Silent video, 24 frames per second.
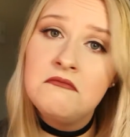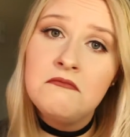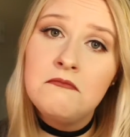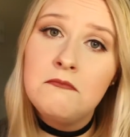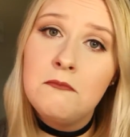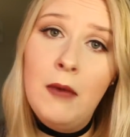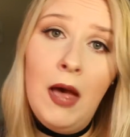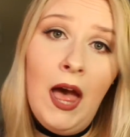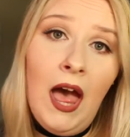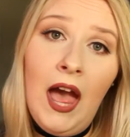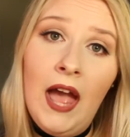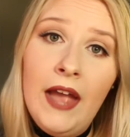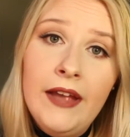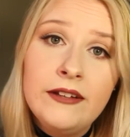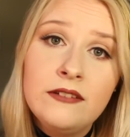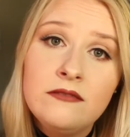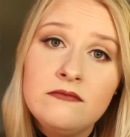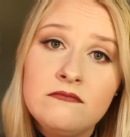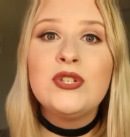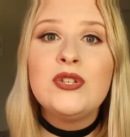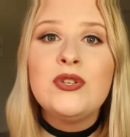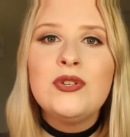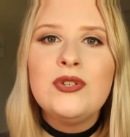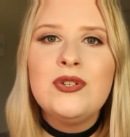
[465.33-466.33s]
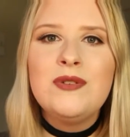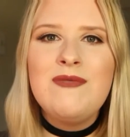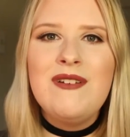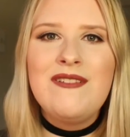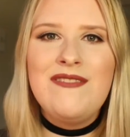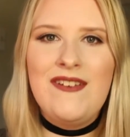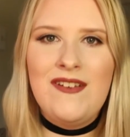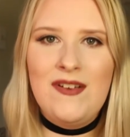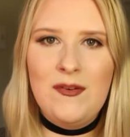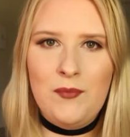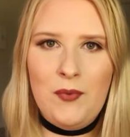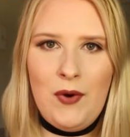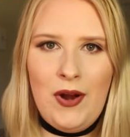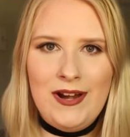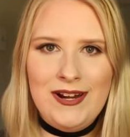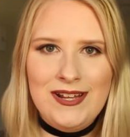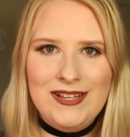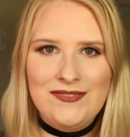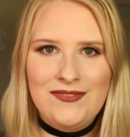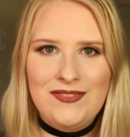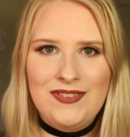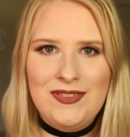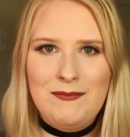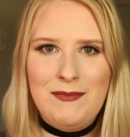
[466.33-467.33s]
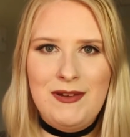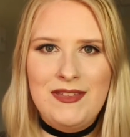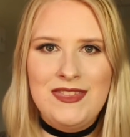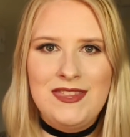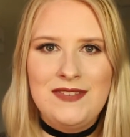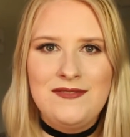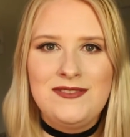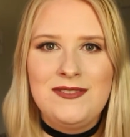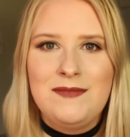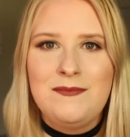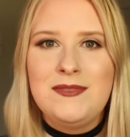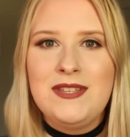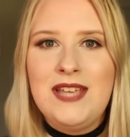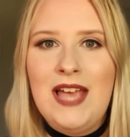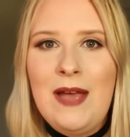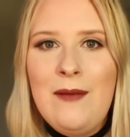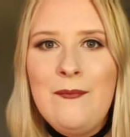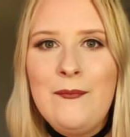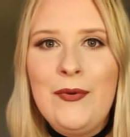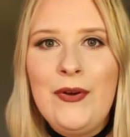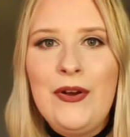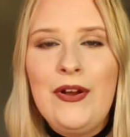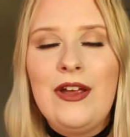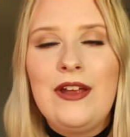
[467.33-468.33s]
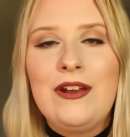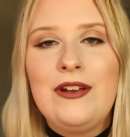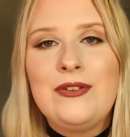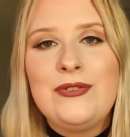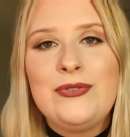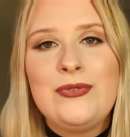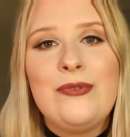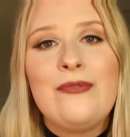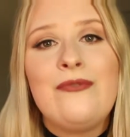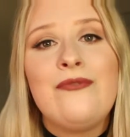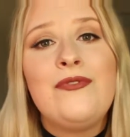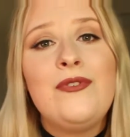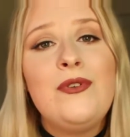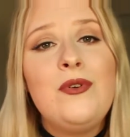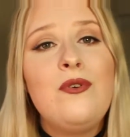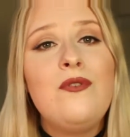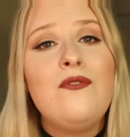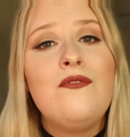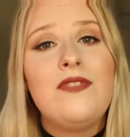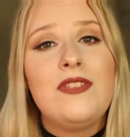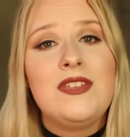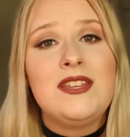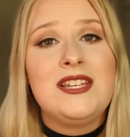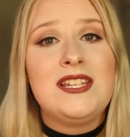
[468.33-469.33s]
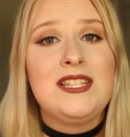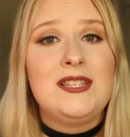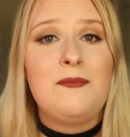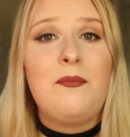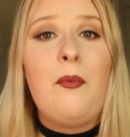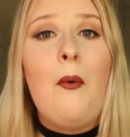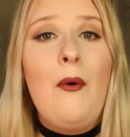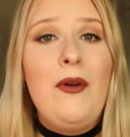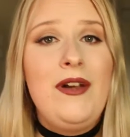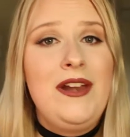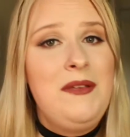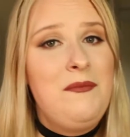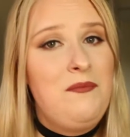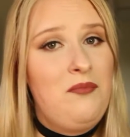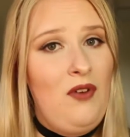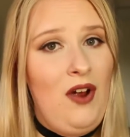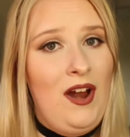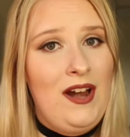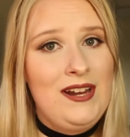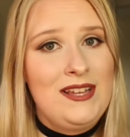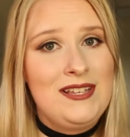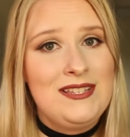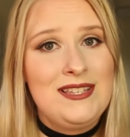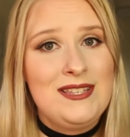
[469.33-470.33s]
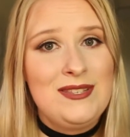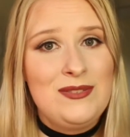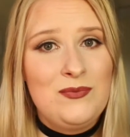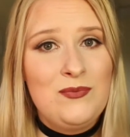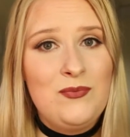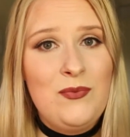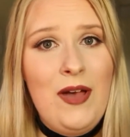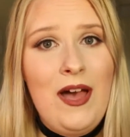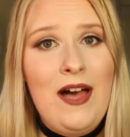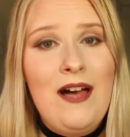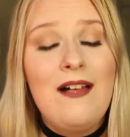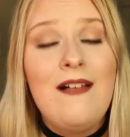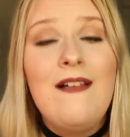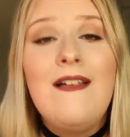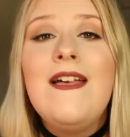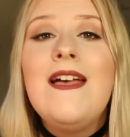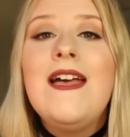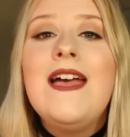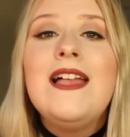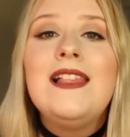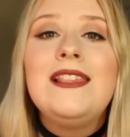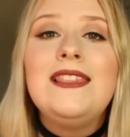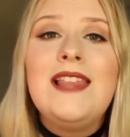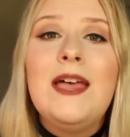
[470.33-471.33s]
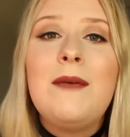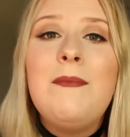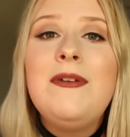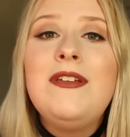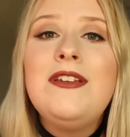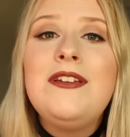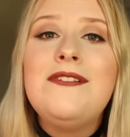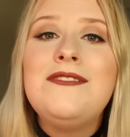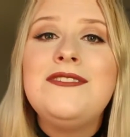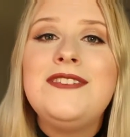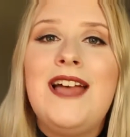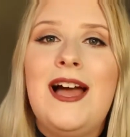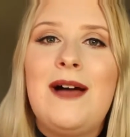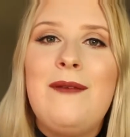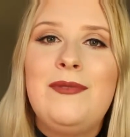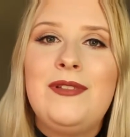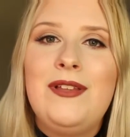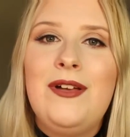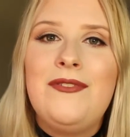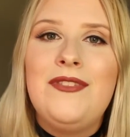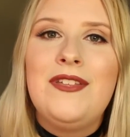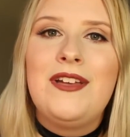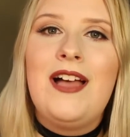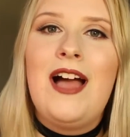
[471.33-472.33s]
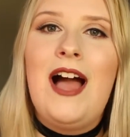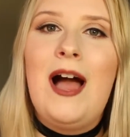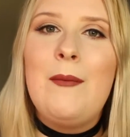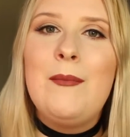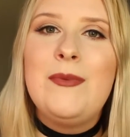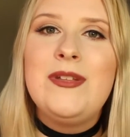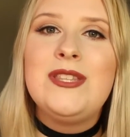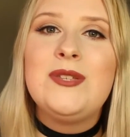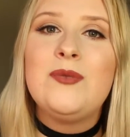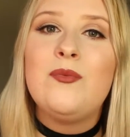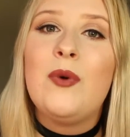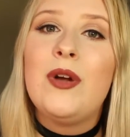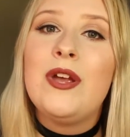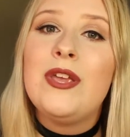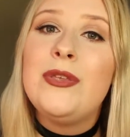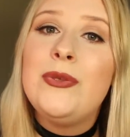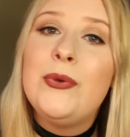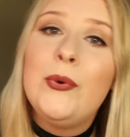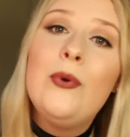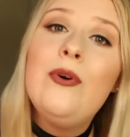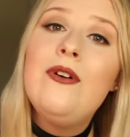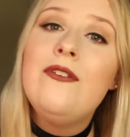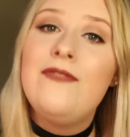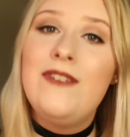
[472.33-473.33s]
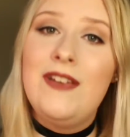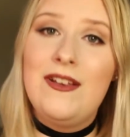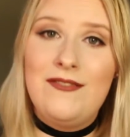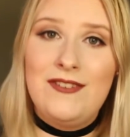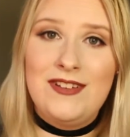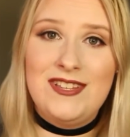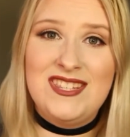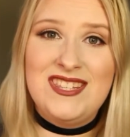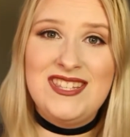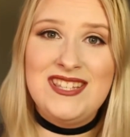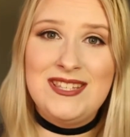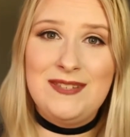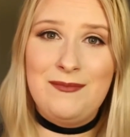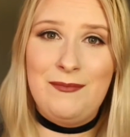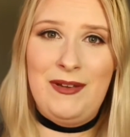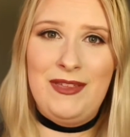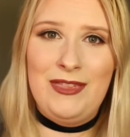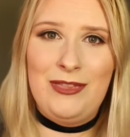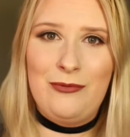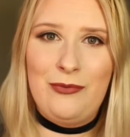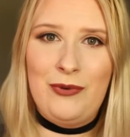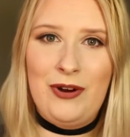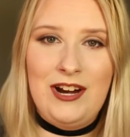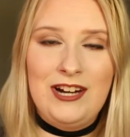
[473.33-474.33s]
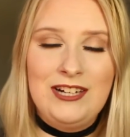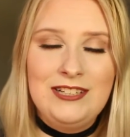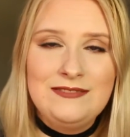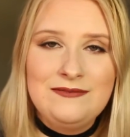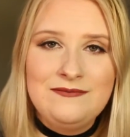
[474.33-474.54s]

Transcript: Bye. So those are my favorite products for the month of September, and also a few of the disappointing products as well. Let me know down below in the comments what your favorites this month were.